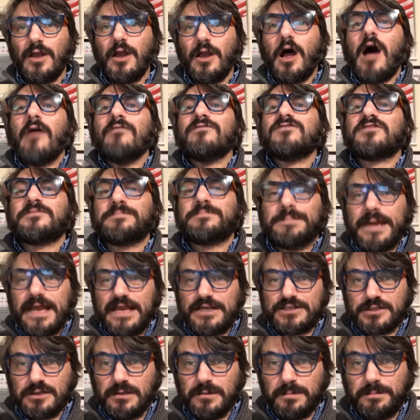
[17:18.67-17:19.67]
of
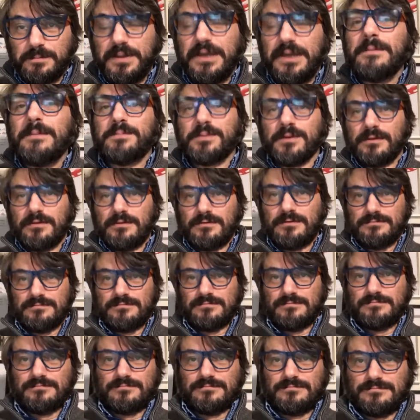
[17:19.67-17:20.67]
special people
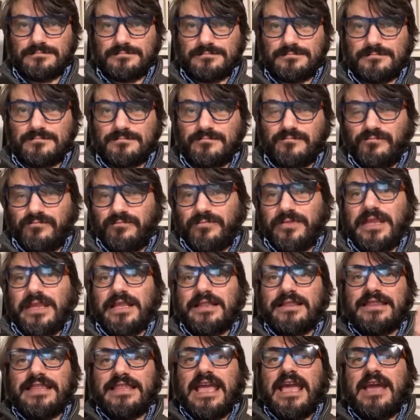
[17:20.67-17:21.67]

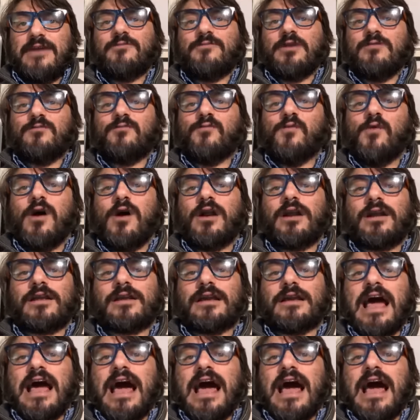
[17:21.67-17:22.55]
that they will work